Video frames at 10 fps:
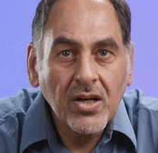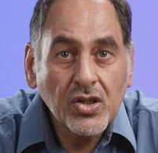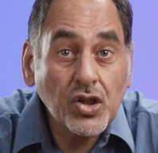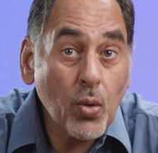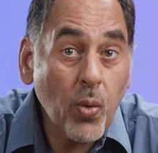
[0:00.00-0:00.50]

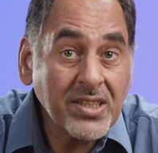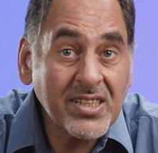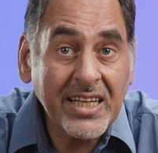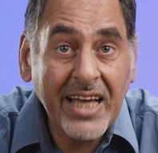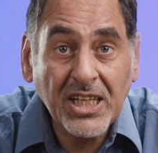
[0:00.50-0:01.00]
So once
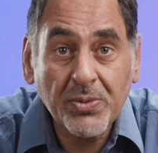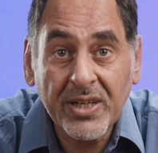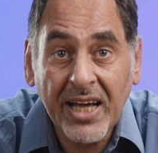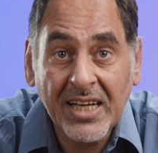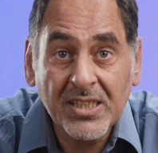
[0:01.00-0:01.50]

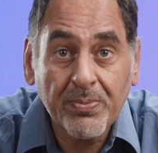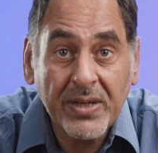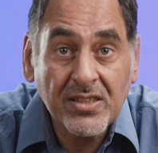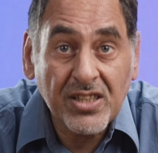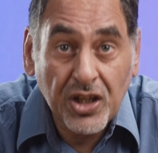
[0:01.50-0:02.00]
engagement has
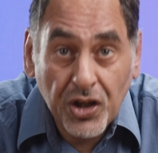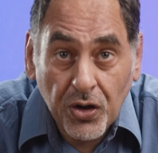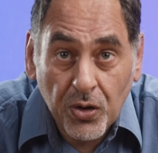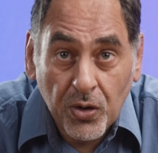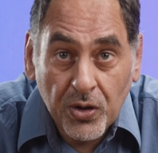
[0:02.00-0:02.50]
been
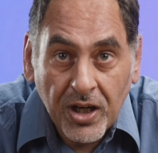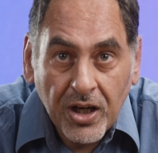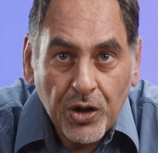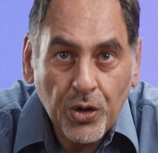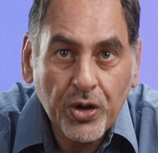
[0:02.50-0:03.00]
secured,
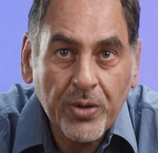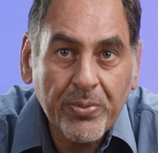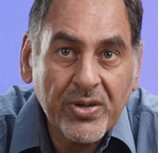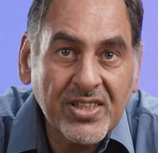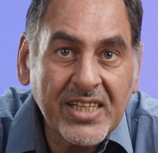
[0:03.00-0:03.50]
you can
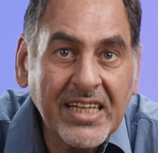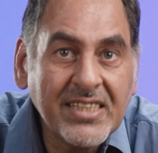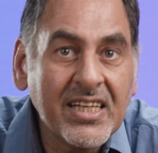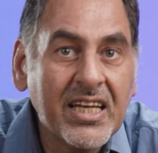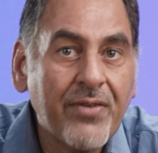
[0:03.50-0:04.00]
proceed
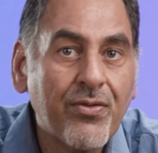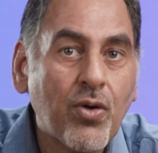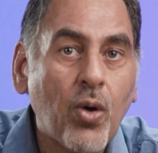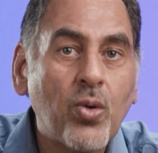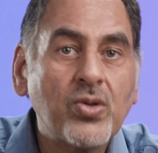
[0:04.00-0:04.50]
to give
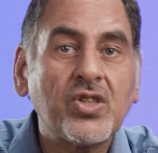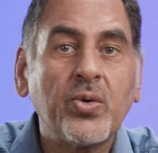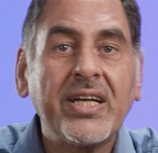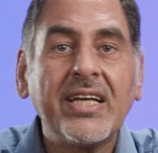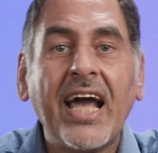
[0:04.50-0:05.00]
roles to
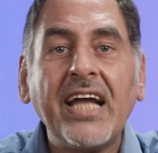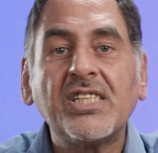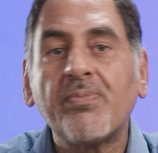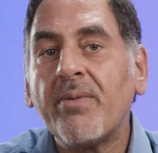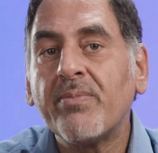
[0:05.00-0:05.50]

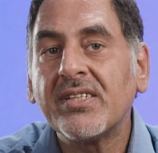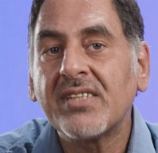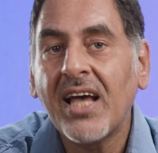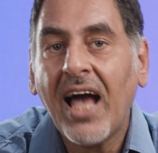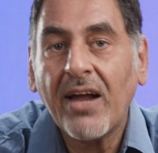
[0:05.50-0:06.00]
engaged
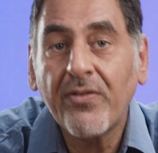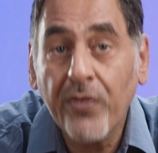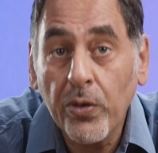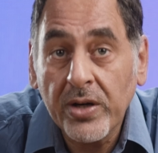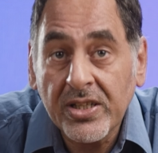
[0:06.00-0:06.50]
members and
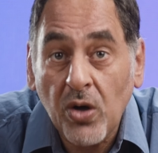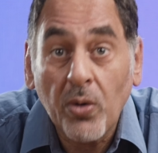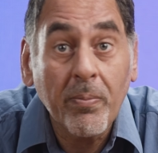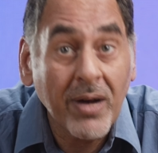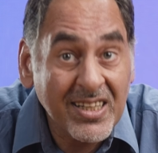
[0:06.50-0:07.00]
focus
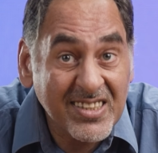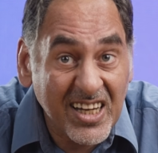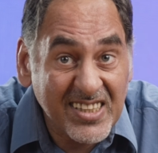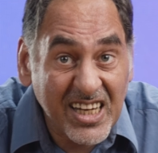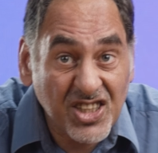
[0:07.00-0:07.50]
on
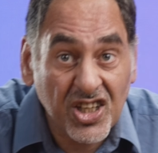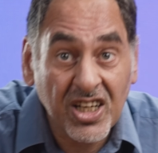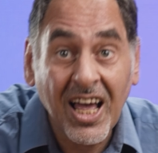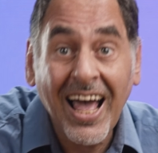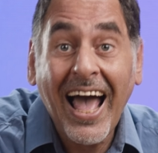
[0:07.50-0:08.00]

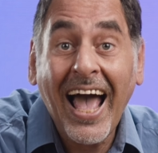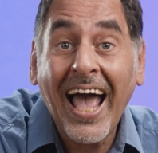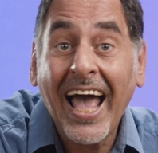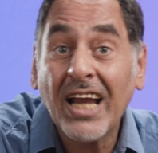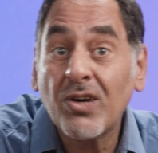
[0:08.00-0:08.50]
monetization
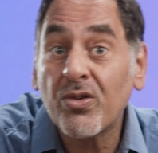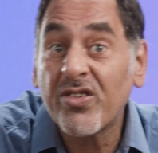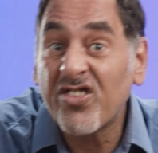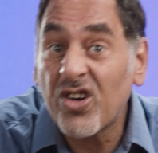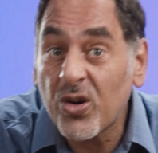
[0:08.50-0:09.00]
and
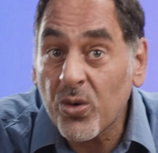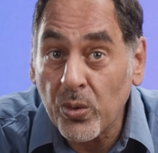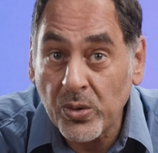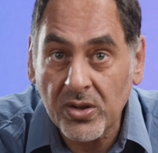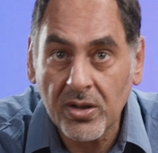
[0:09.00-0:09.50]

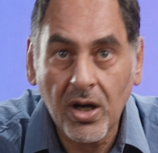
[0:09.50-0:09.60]
referrals.